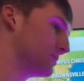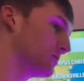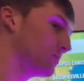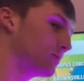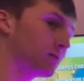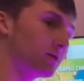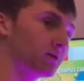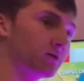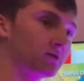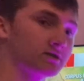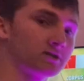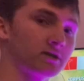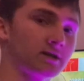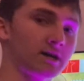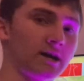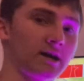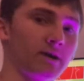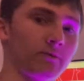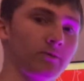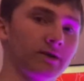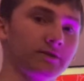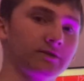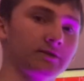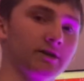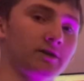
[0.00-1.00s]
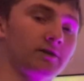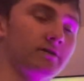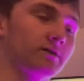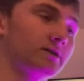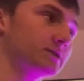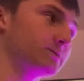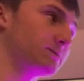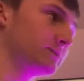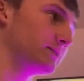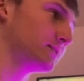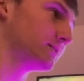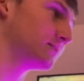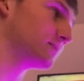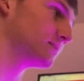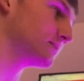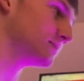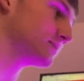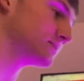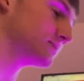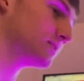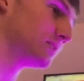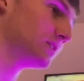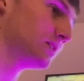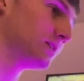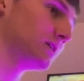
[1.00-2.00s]
look like there's an eye right there is
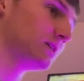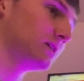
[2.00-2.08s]
because